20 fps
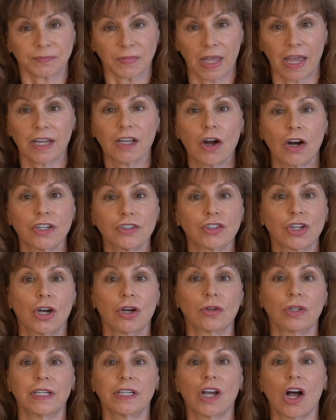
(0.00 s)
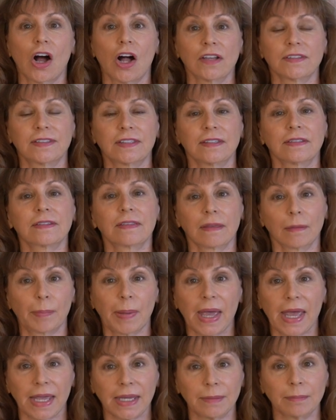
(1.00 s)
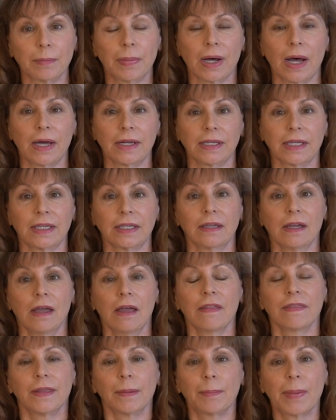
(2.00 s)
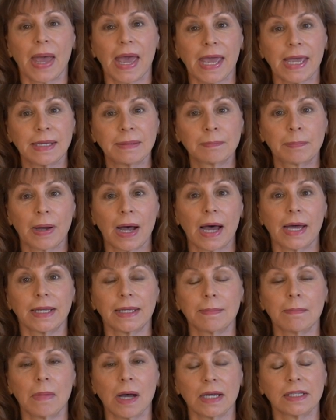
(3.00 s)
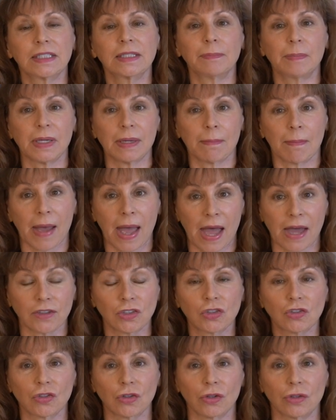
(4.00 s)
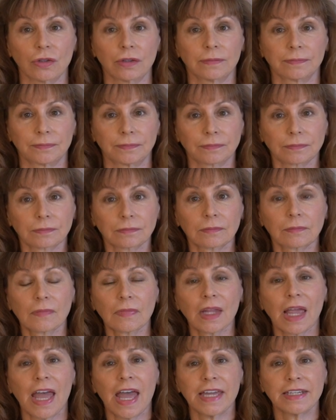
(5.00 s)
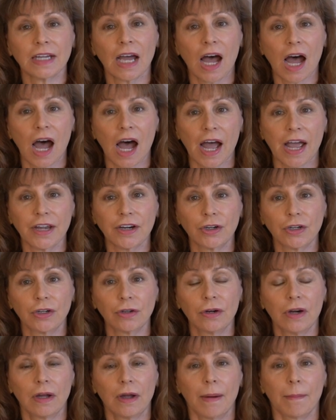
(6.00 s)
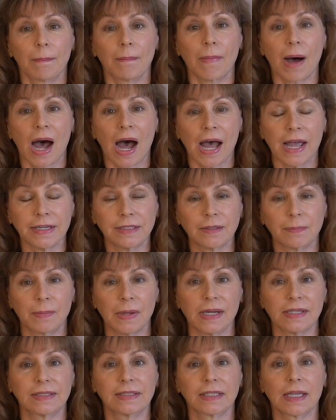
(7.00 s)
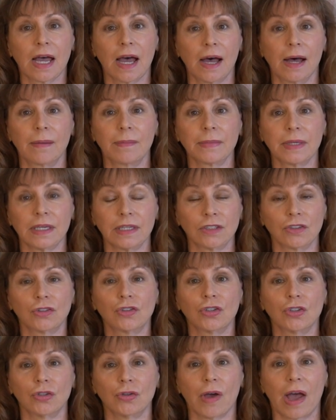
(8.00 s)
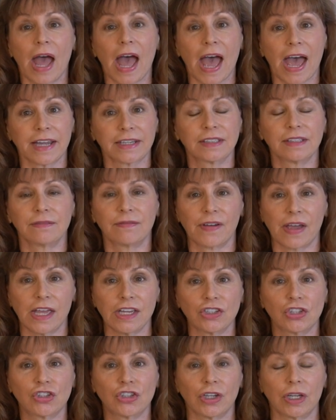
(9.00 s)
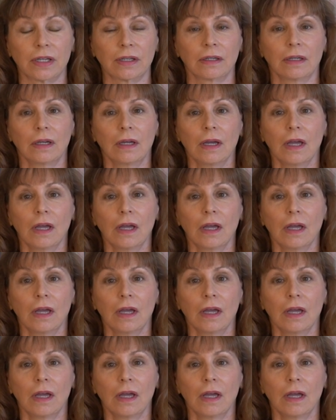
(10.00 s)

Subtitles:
Eckhart Tolle calls this the pain body. The pain body must be mastered, and higher mind must come into activation,